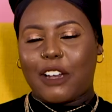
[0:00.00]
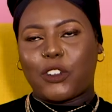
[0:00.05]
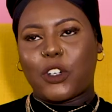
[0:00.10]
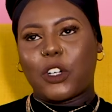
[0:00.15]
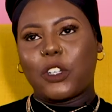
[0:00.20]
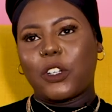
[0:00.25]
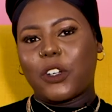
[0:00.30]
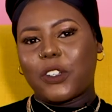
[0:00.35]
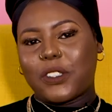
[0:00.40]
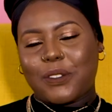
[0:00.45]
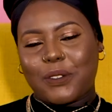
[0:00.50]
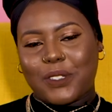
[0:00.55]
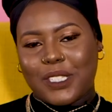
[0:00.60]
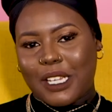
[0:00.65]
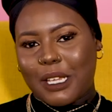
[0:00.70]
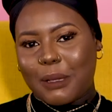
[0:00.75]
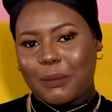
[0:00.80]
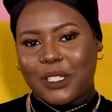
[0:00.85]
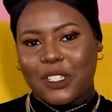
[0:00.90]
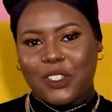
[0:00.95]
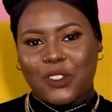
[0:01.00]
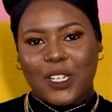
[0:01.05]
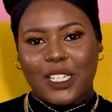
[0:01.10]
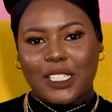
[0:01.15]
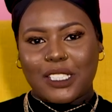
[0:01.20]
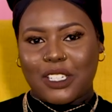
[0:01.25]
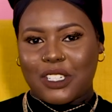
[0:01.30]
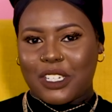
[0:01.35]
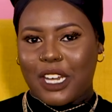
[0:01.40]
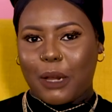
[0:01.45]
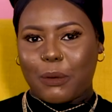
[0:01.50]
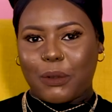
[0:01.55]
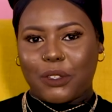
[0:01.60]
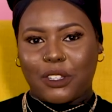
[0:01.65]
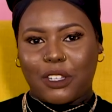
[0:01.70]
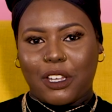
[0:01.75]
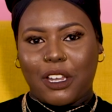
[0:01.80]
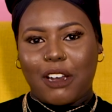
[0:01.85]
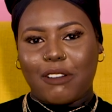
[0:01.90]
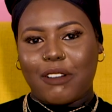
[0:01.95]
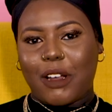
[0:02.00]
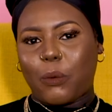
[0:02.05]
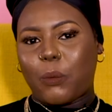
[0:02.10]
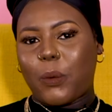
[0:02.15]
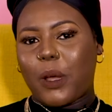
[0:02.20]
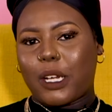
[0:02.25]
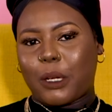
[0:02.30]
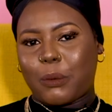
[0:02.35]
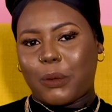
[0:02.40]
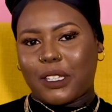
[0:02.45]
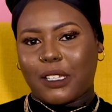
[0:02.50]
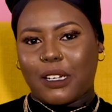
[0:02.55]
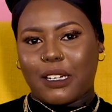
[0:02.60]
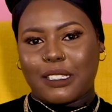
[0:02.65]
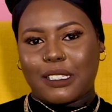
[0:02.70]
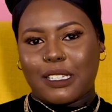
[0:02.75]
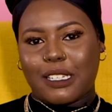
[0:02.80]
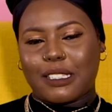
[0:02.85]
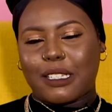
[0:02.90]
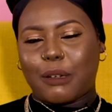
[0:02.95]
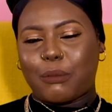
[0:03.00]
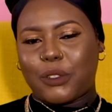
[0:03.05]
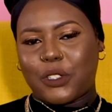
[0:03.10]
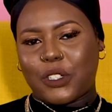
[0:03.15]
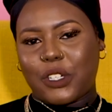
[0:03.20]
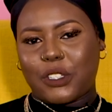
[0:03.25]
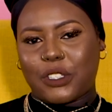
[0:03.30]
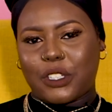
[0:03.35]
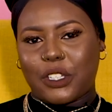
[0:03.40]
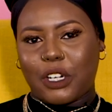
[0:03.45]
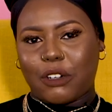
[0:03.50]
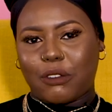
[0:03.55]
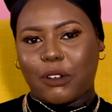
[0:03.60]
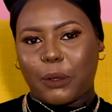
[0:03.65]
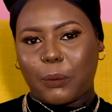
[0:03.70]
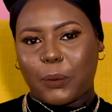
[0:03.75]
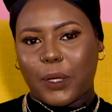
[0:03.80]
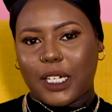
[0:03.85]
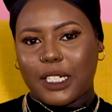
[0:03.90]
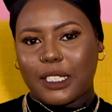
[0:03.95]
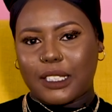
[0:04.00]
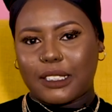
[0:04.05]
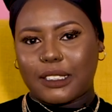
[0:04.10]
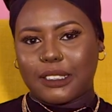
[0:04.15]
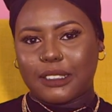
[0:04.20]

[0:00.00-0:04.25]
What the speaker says: And I've got lots of tips and tricks to share with you around working with artists and producing your own work.